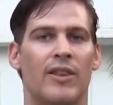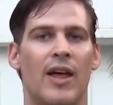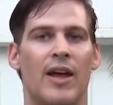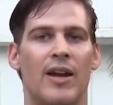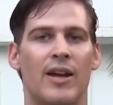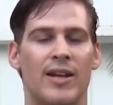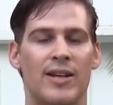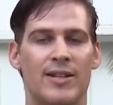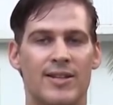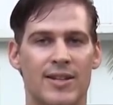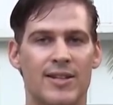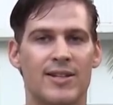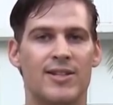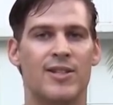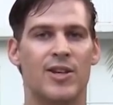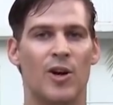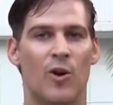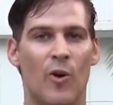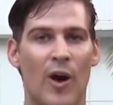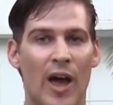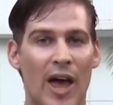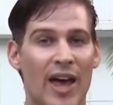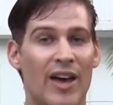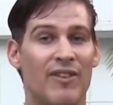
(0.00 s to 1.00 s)
that isn't
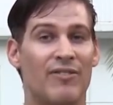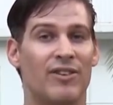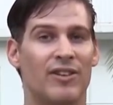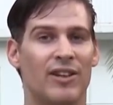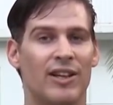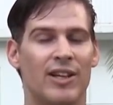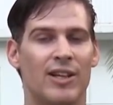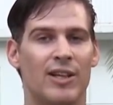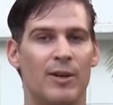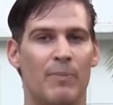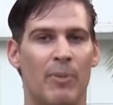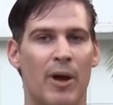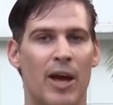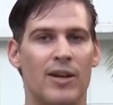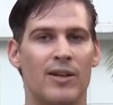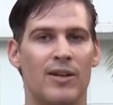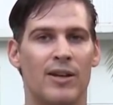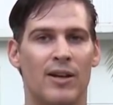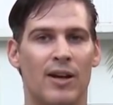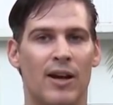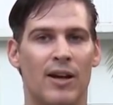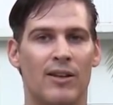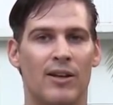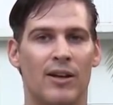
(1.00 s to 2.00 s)
so heavily
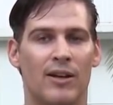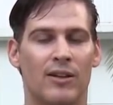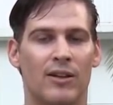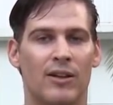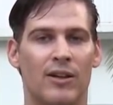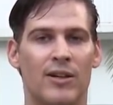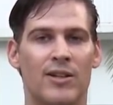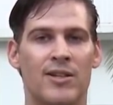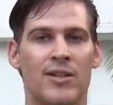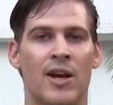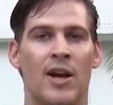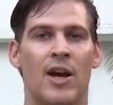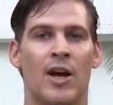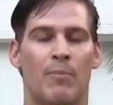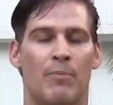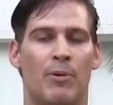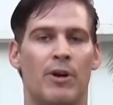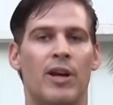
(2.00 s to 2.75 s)
dependent on their looks.